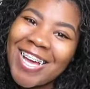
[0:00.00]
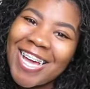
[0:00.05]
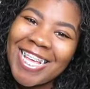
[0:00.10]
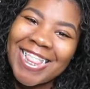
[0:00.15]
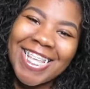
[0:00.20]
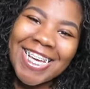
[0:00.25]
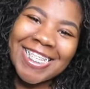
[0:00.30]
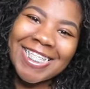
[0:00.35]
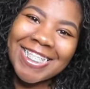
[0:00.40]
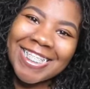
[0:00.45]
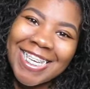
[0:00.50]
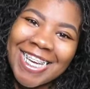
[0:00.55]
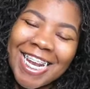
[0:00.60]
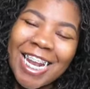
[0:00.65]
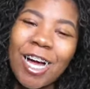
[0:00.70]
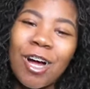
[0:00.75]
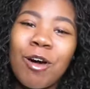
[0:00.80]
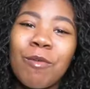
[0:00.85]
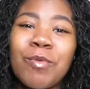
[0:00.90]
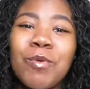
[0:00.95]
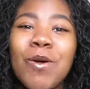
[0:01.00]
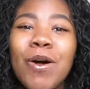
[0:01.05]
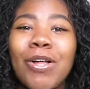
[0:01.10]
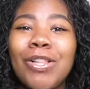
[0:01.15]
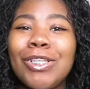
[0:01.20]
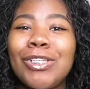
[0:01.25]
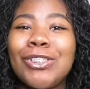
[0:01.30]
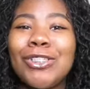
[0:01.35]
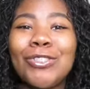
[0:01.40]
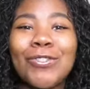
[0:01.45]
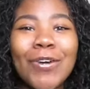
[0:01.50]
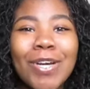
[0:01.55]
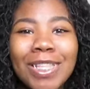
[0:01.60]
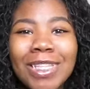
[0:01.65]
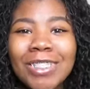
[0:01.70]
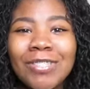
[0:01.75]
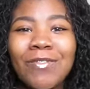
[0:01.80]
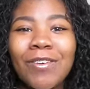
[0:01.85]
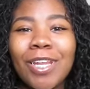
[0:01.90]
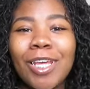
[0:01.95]
and that's it. I hope you all enjoyed
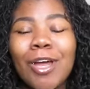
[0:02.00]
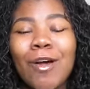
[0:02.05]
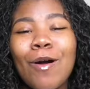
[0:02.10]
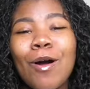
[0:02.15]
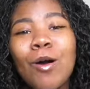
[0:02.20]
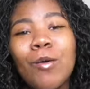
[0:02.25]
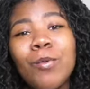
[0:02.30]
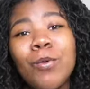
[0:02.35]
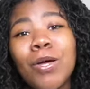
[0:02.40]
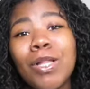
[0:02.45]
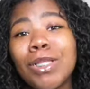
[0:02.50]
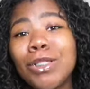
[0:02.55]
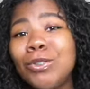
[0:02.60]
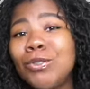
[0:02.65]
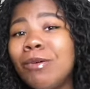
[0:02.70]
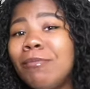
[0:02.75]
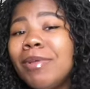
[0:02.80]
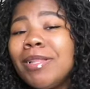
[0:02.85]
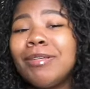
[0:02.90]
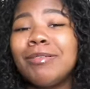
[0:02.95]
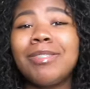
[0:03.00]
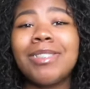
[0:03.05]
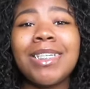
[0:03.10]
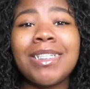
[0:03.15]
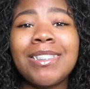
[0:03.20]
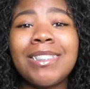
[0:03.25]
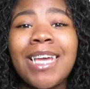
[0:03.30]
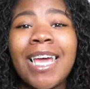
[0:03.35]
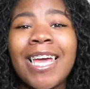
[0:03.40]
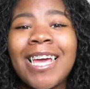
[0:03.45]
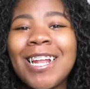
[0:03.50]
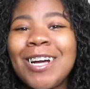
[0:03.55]
this video. I hope you all enjoyed my little chit chat.